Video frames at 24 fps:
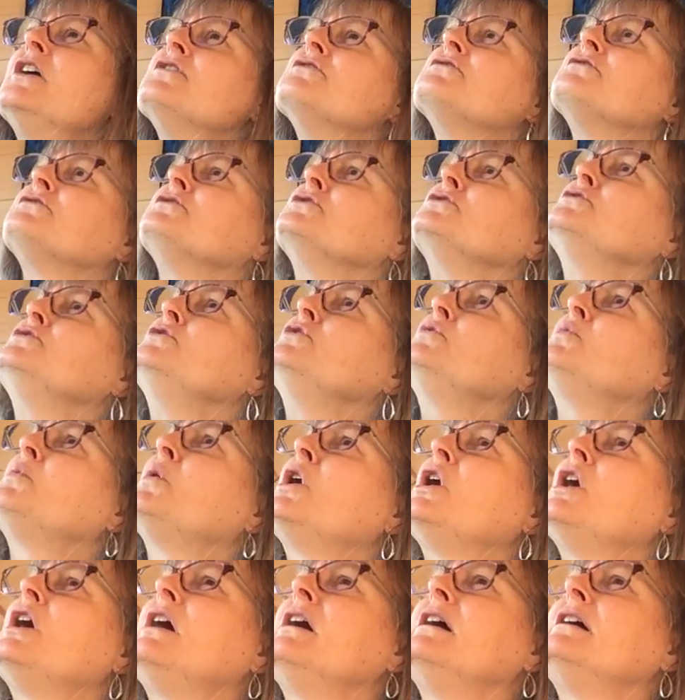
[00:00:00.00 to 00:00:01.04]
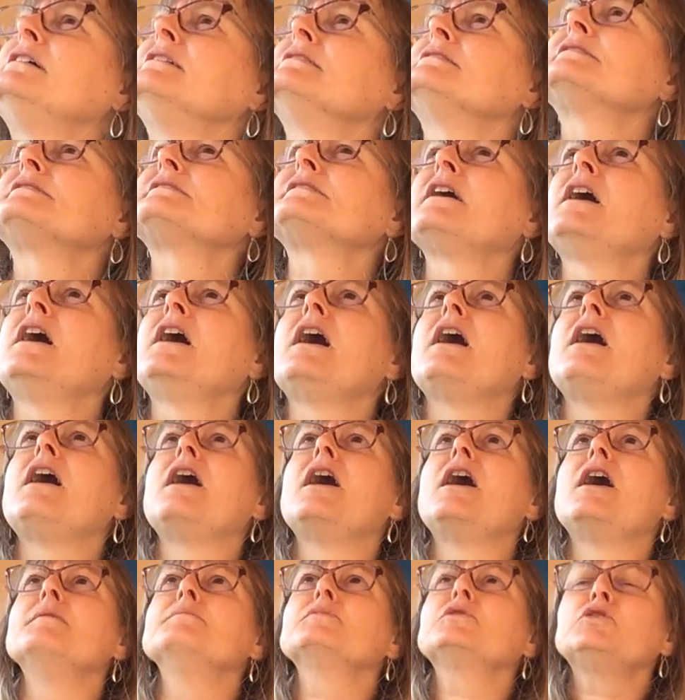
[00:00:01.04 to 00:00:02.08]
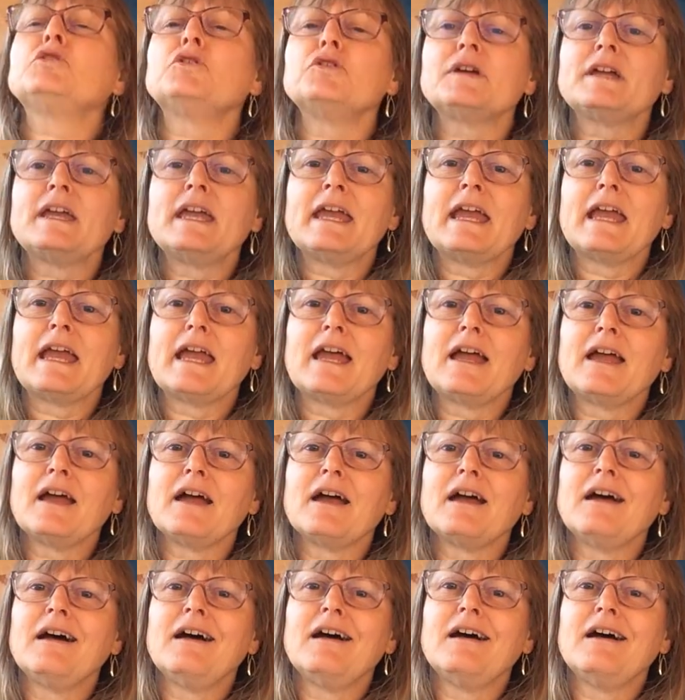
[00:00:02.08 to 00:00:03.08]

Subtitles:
food words, cooking